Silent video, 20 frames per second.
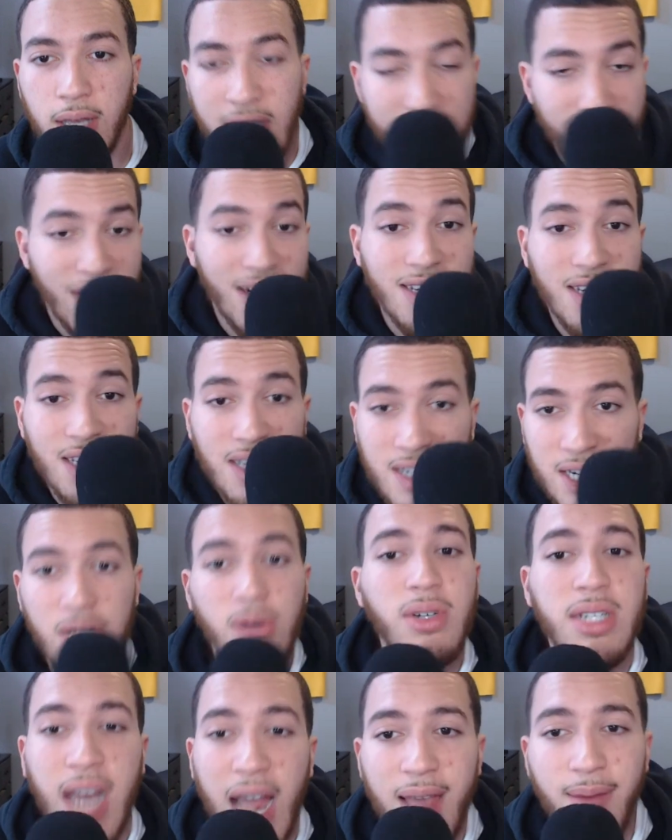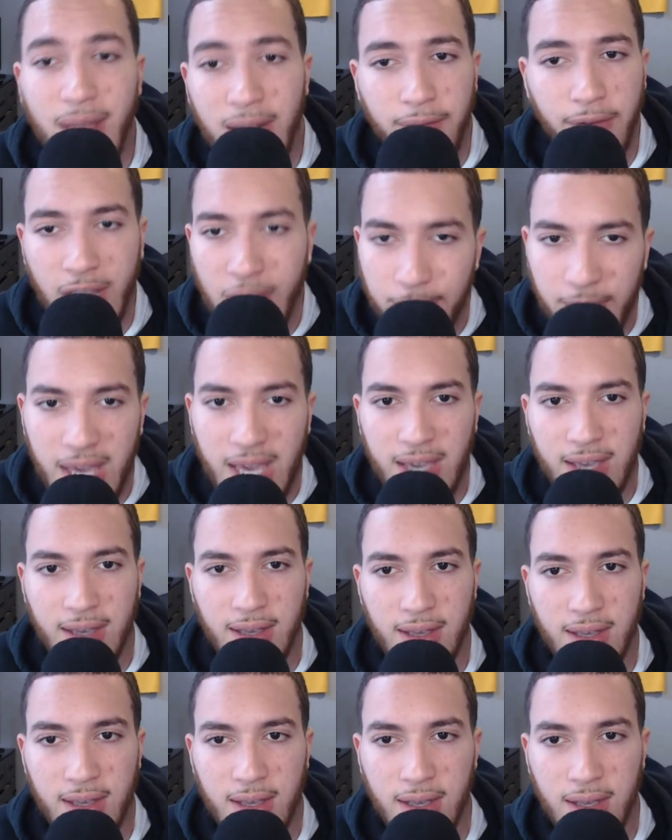Even as a two-time MVP.
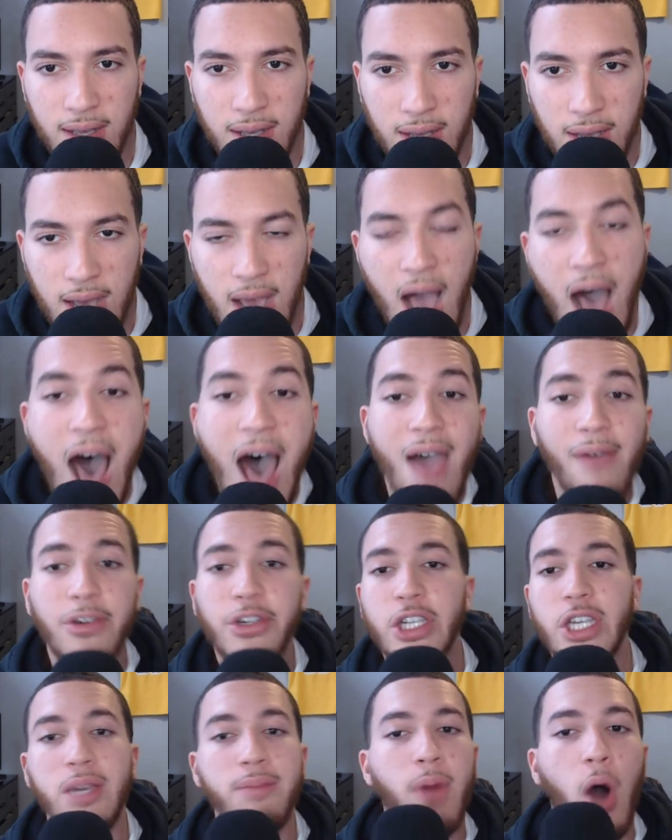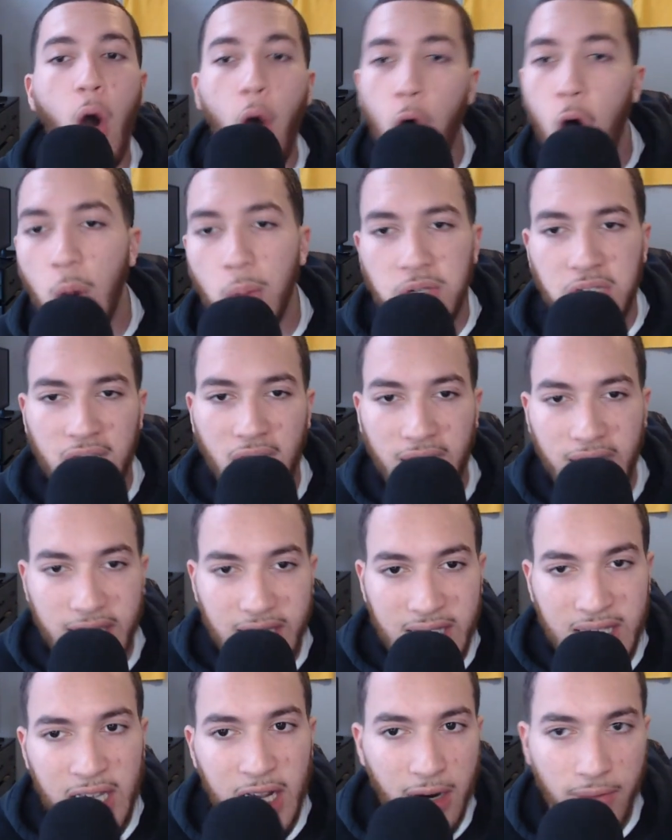Obviously, Mahomes is on a
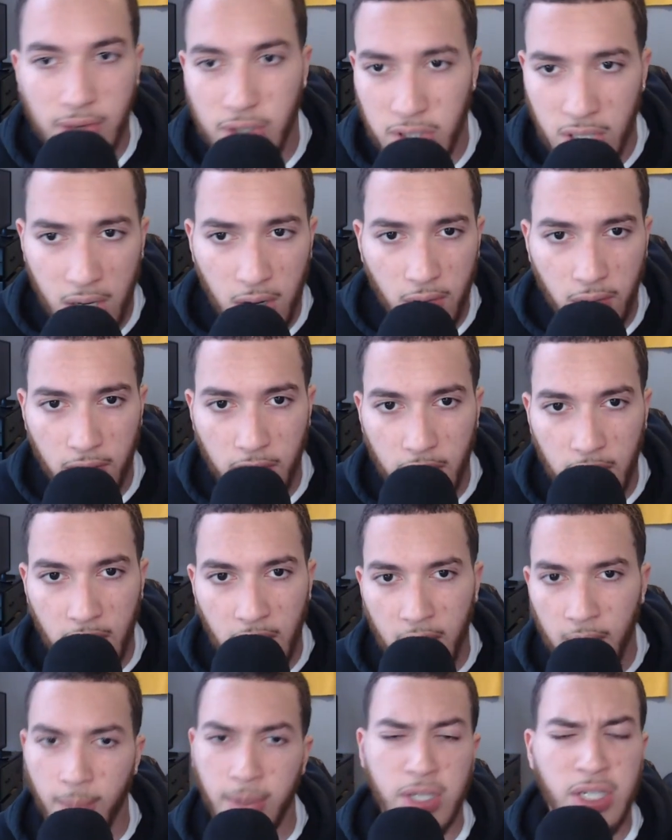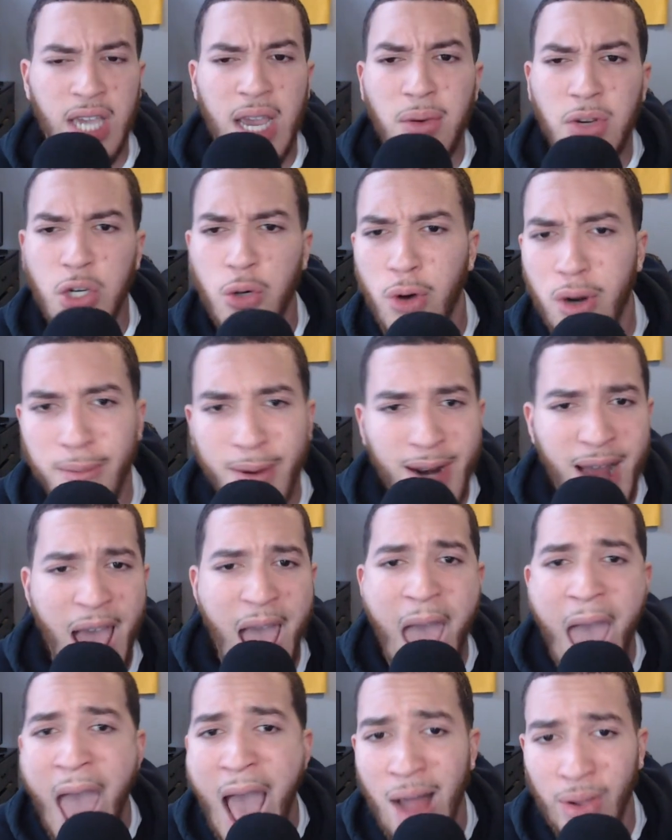tier of his own. But say what you want about
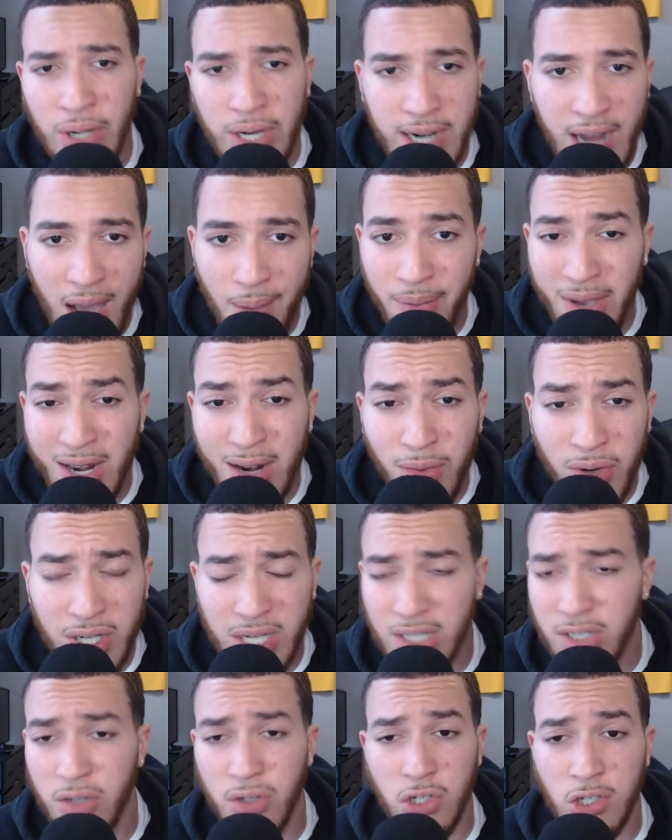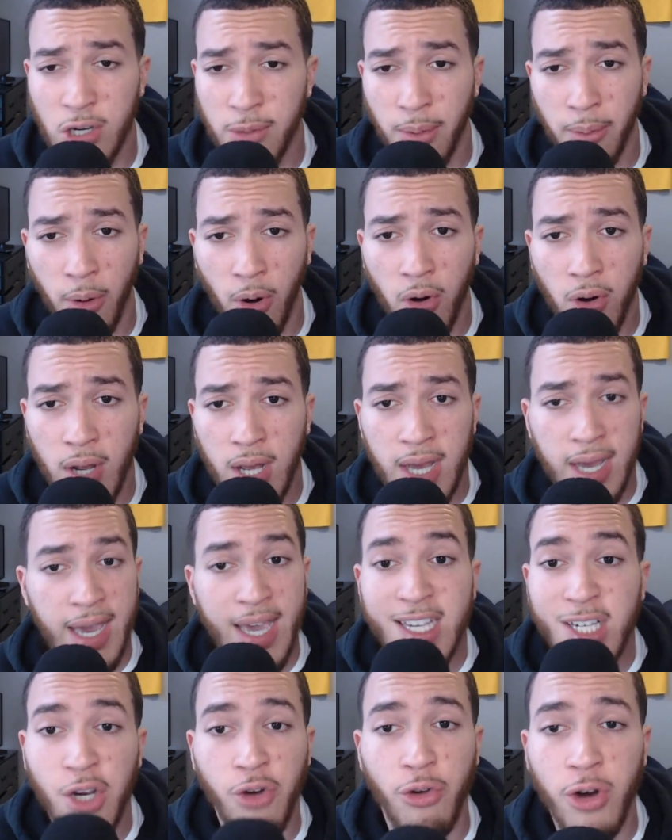Allen not being able to get to a Super Bowl.
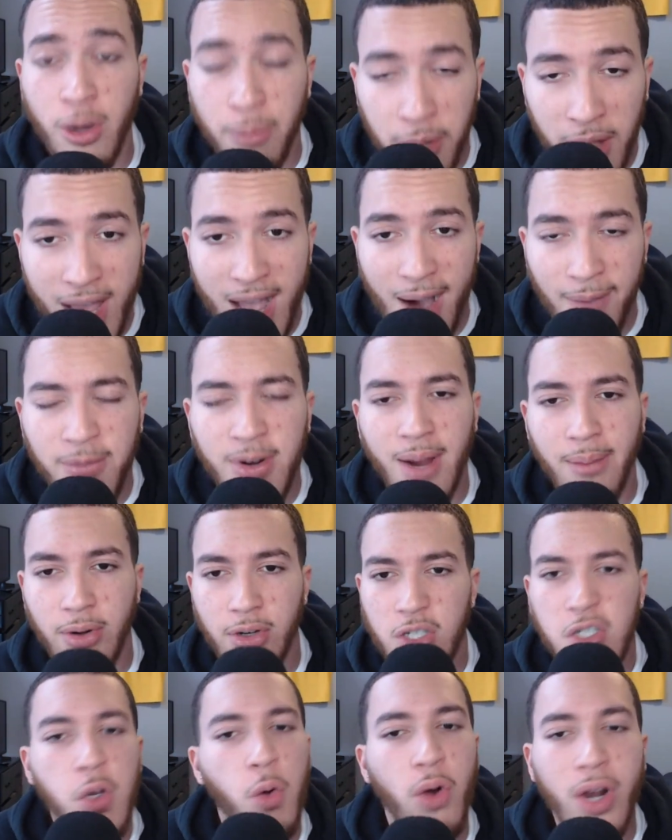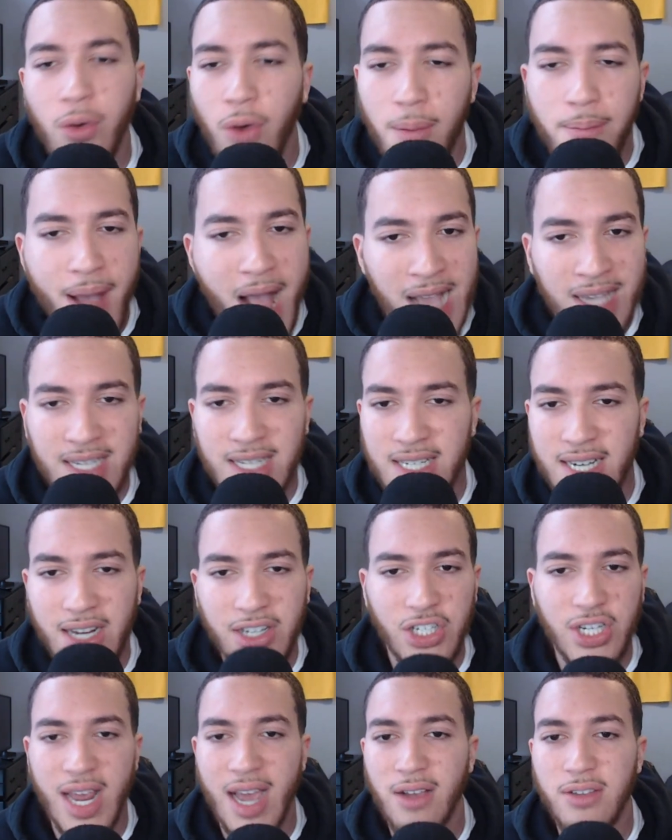His career playoff numbers, 21 passing
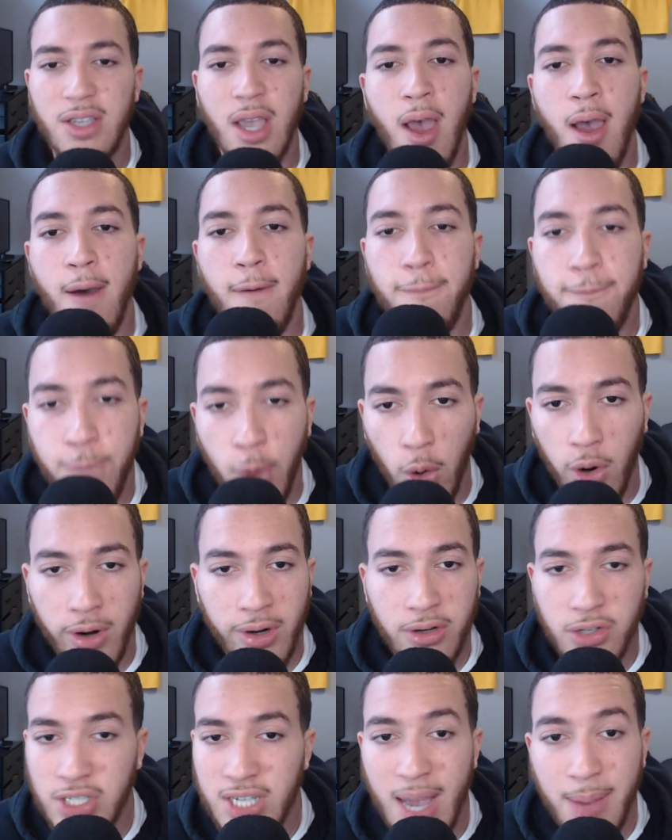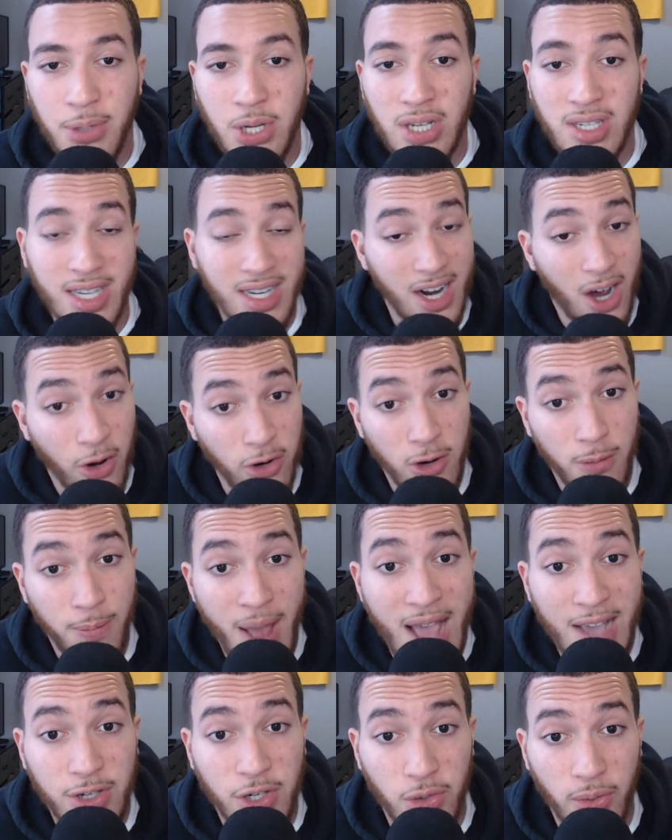touchdowns, 4 interceptions, and 100
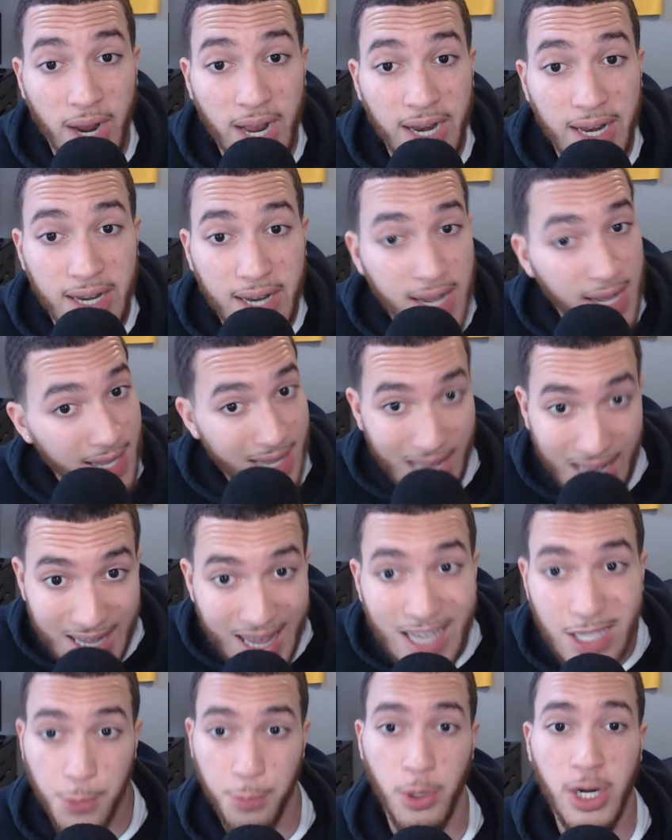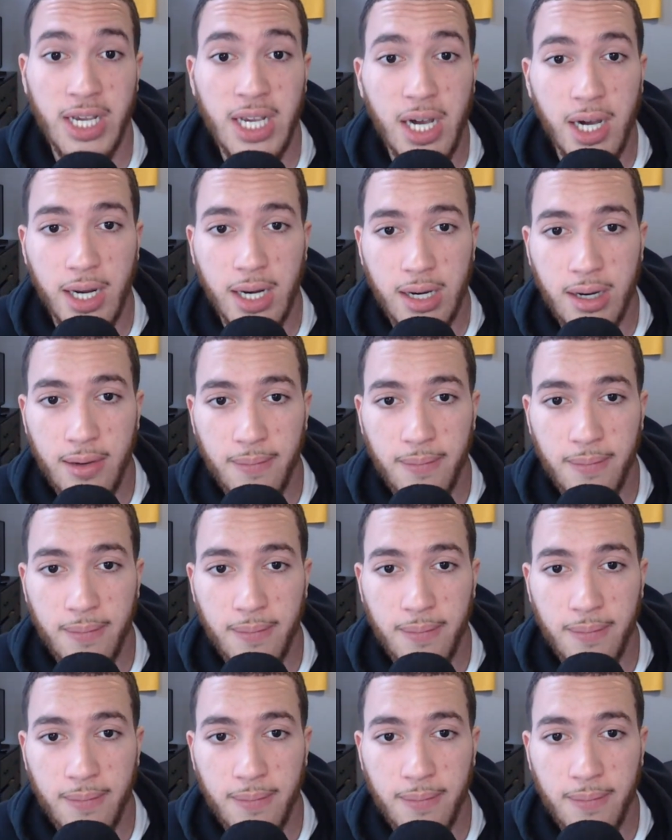passer rating. That's pretty good.